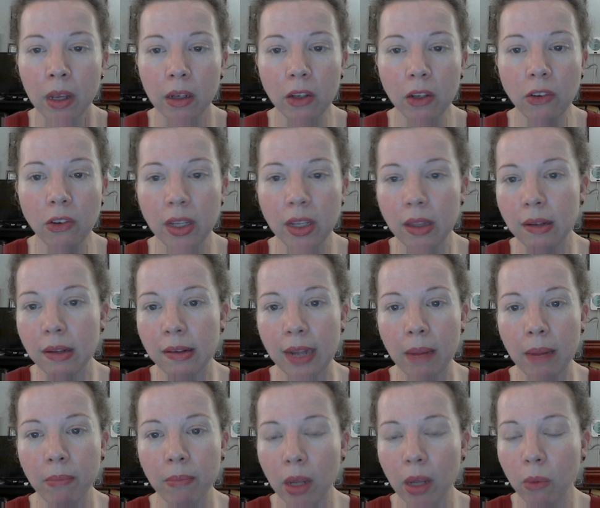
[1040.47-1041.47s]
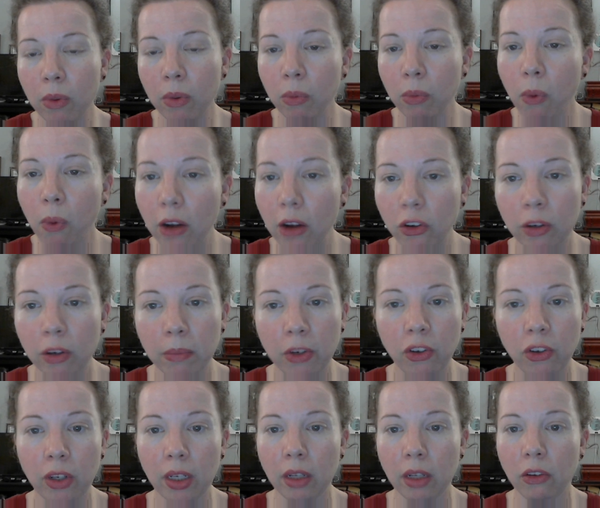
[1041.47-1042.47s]
You see the same thing with washing
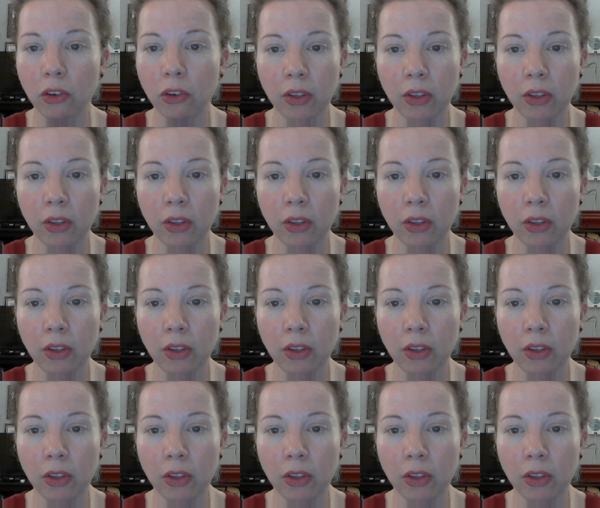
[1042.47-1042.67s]
machines.